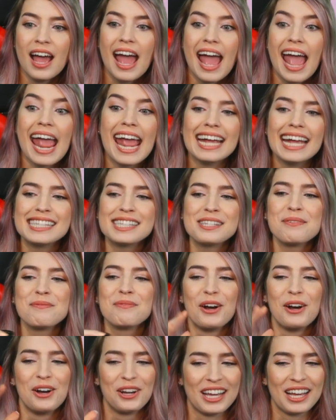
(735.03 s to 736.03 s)
It's
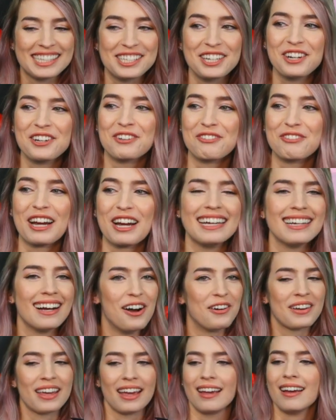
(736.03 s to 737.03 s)
a great.
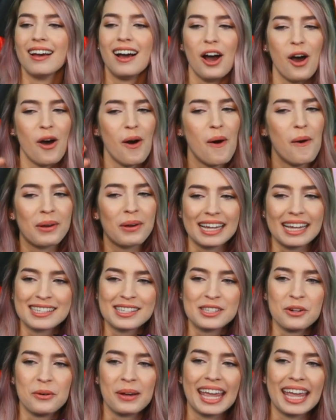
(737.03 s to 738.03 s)
Okay,
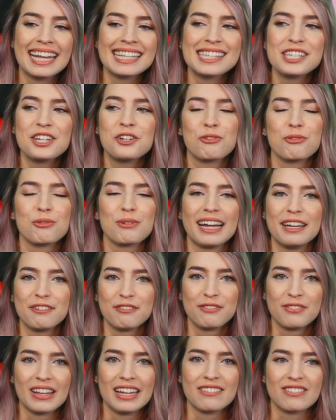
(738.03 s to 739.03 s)
Stoic. It's a great
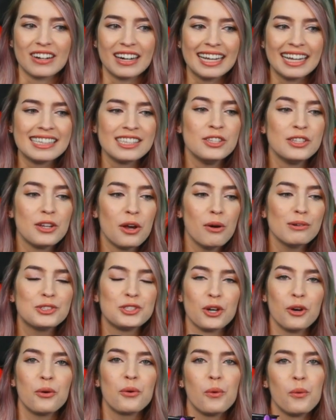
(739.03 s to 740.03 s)
flavor. No
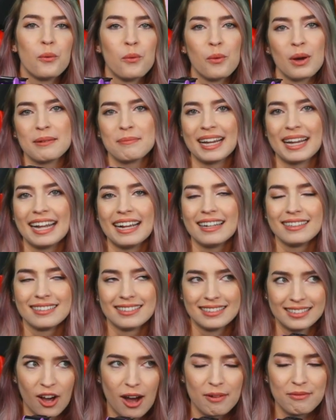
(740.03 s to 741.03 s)
joke. One of my
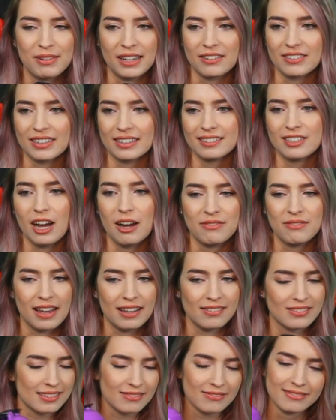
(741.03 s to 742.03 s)
top
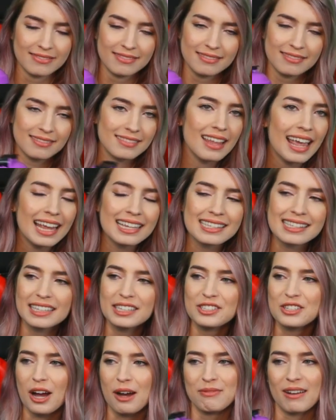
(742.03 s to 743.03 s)
5s,
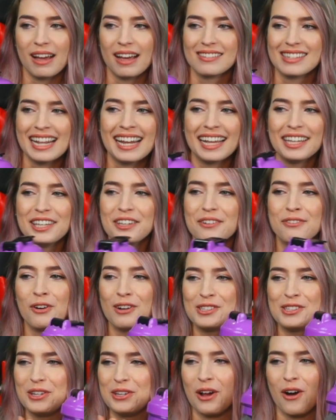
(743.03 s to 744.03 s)
easily top 5s, and you, of
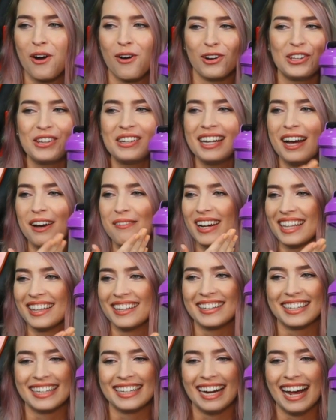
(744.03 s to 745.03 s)
course, you know, you tell by
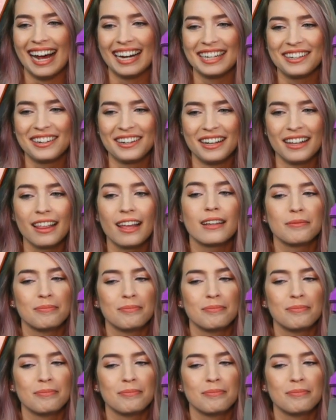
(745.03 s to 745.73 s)
looking at it, you're like,